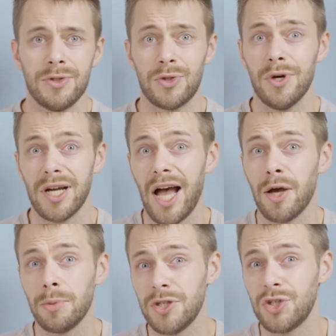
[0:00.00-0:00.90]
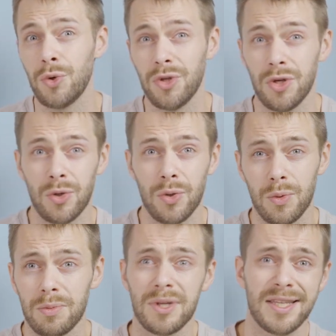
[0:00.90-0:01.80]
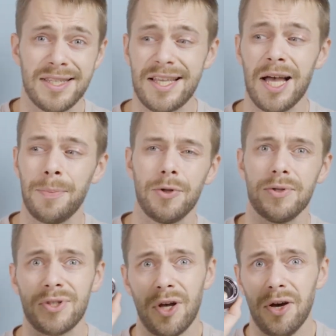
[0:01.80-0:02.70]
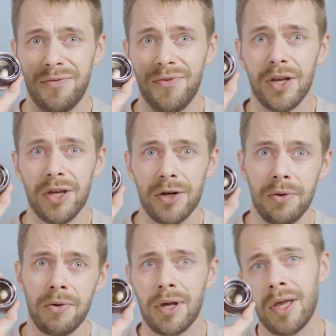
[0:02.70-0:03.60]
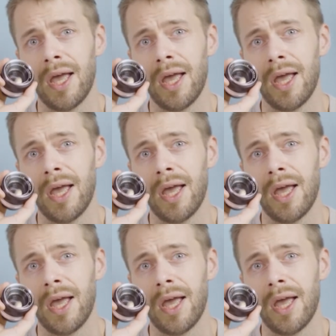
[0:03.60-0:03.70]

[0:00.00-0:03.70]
So I will be showing you samples of video